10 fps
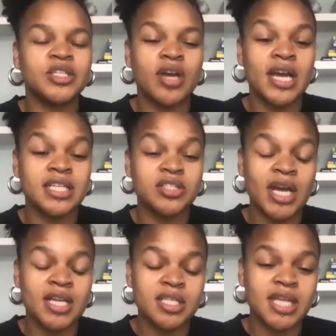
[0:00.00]
trying
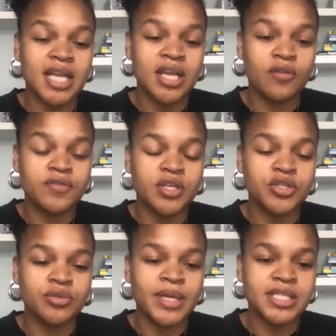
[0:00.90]
trying to stay off
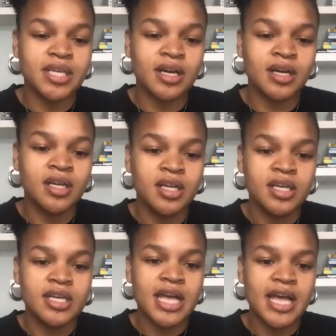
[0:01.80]
social media
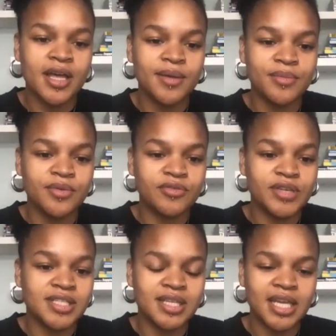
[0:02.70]
um,
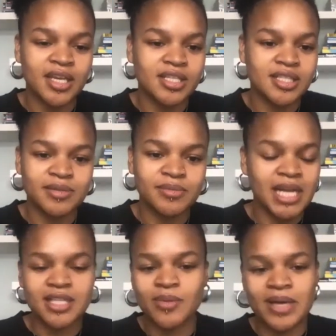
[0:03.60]
recently because
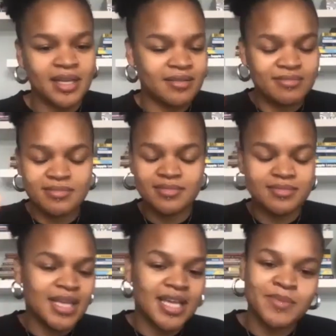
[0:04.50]
like the way,
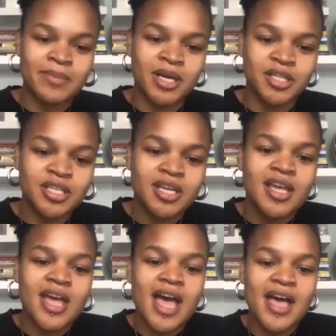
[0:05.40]
yeah, it's a bit much.
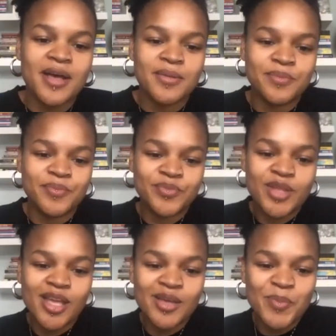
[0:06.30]
Um,
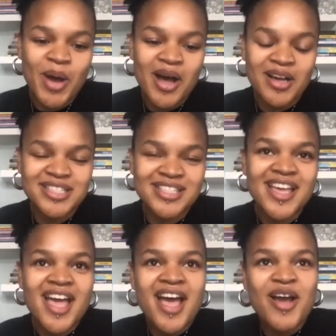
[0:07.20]
but
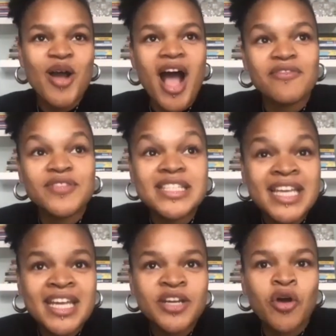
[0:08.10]
I've
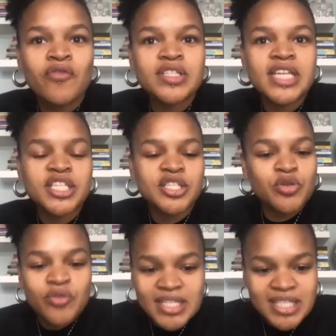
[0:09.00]
seen conversations
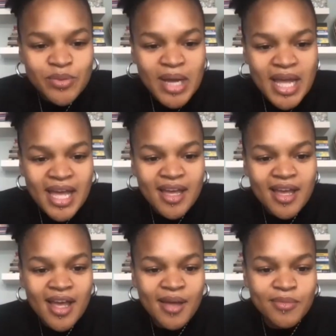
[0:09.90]
already where
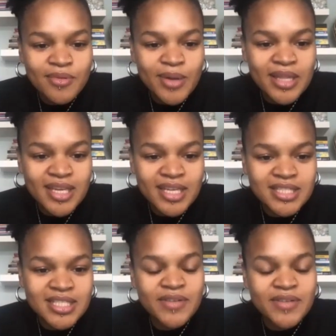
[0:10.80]
um, where
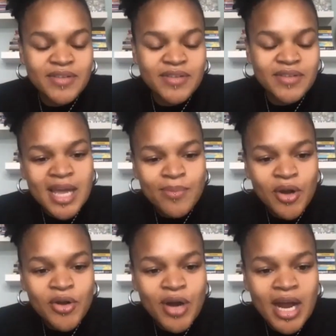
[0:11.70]
theatres have announced their
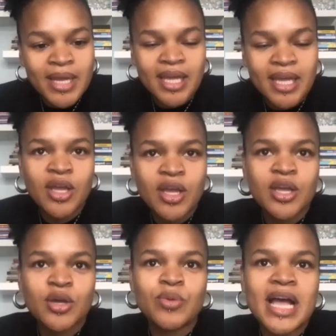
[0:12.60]
programming,
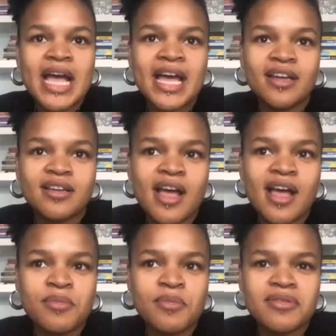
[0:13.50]
where
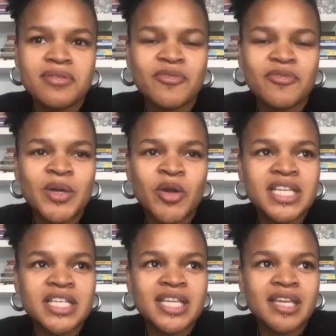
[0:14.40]
um, there have been
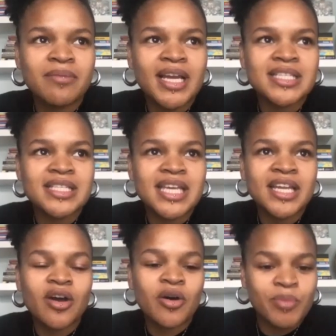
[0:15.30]
conversations taking place and saying,
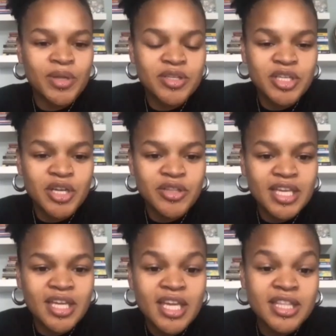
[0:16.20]
"Oh, but you know the,
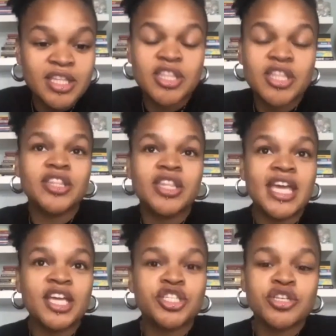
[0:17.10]
the the
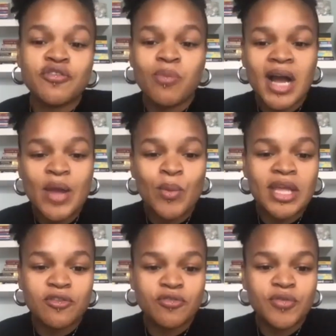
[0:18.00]
issue of why
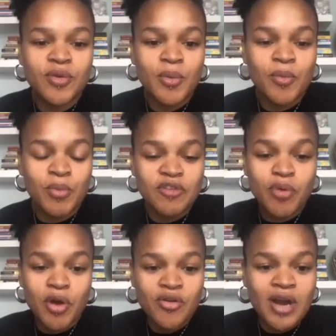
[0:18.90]
we've we've
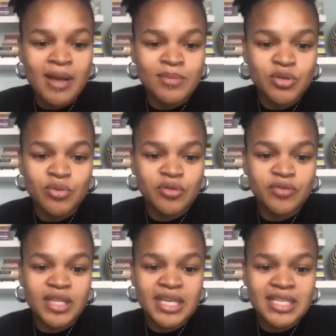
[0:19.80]
programmed all of
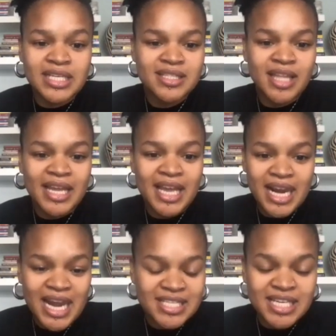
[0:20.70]
these like
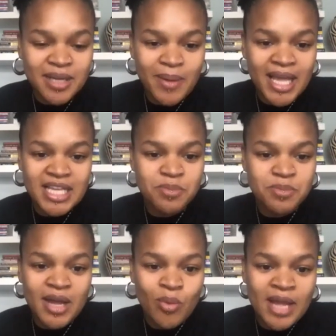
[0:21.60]
classic plays
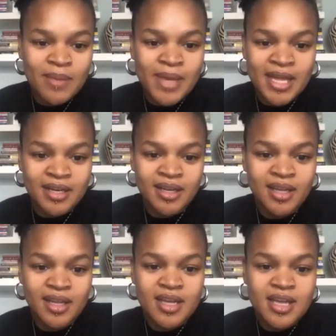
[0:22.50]
by white men
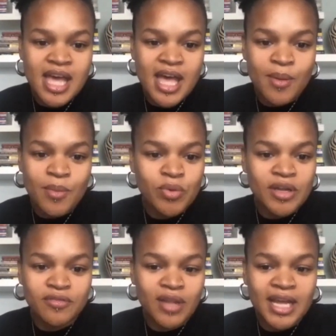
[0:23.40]
um,
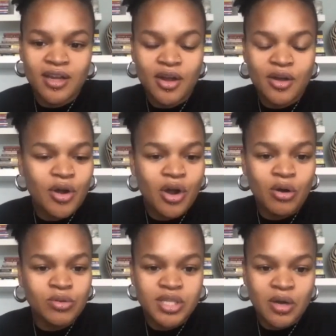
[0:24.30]
with like older